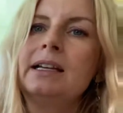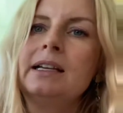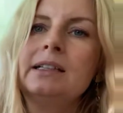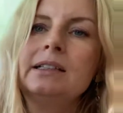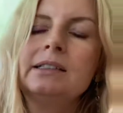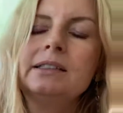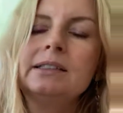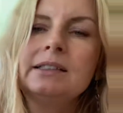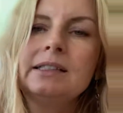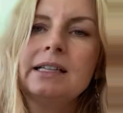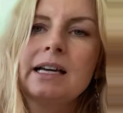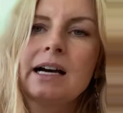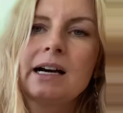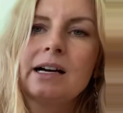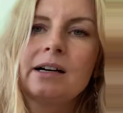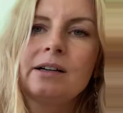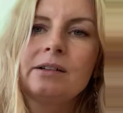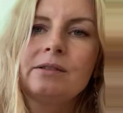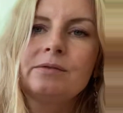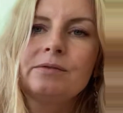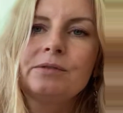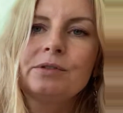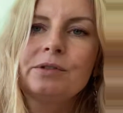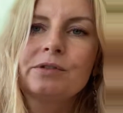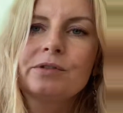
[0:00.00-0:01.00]
Now
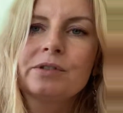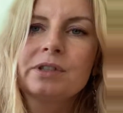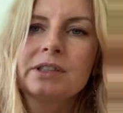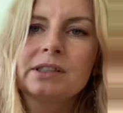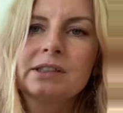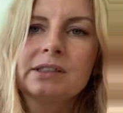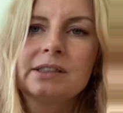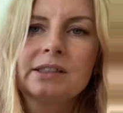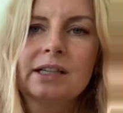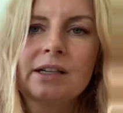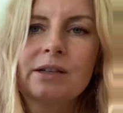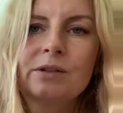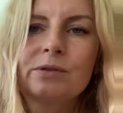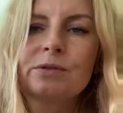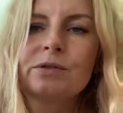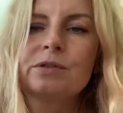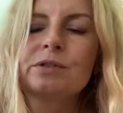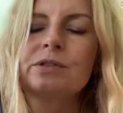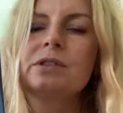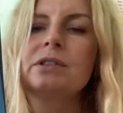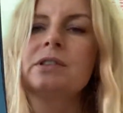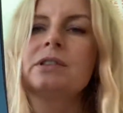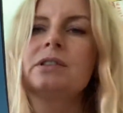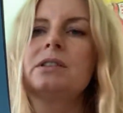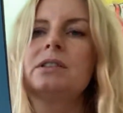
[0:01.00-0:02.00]

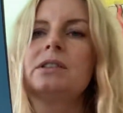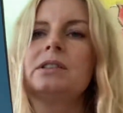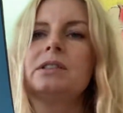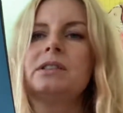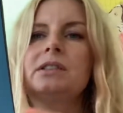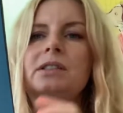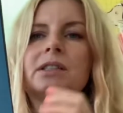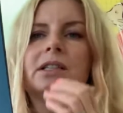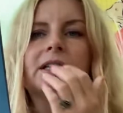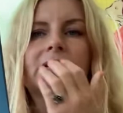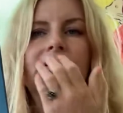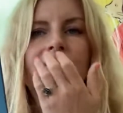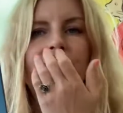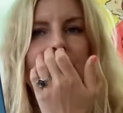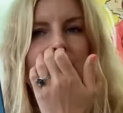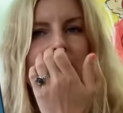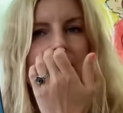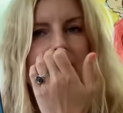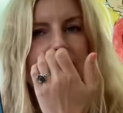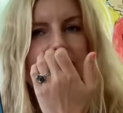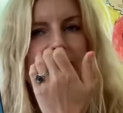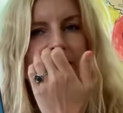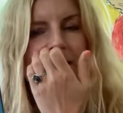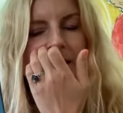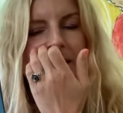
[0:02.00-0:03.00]
Vorisaurus
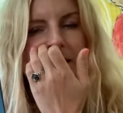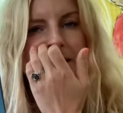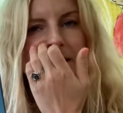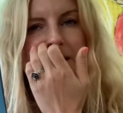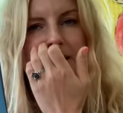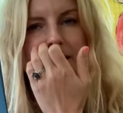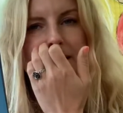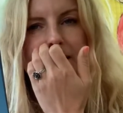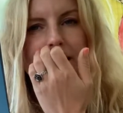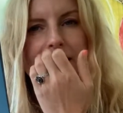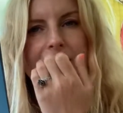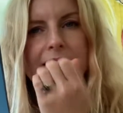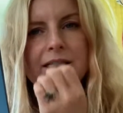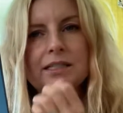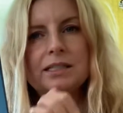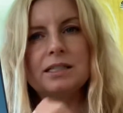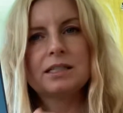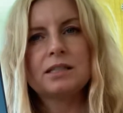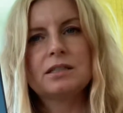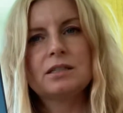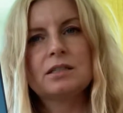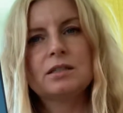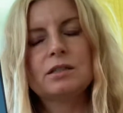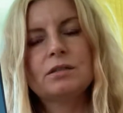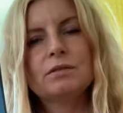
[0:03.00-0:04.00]
seriously
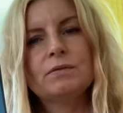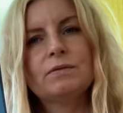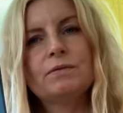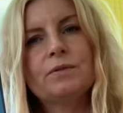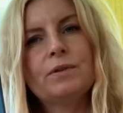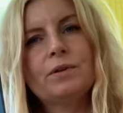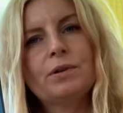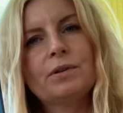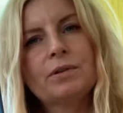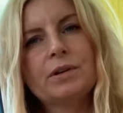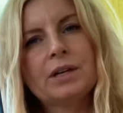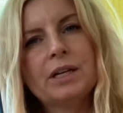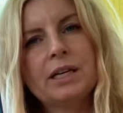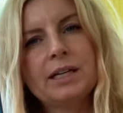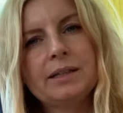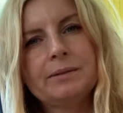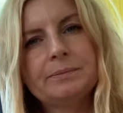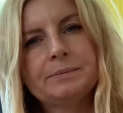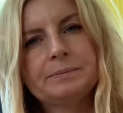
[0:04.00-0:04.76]
started to worry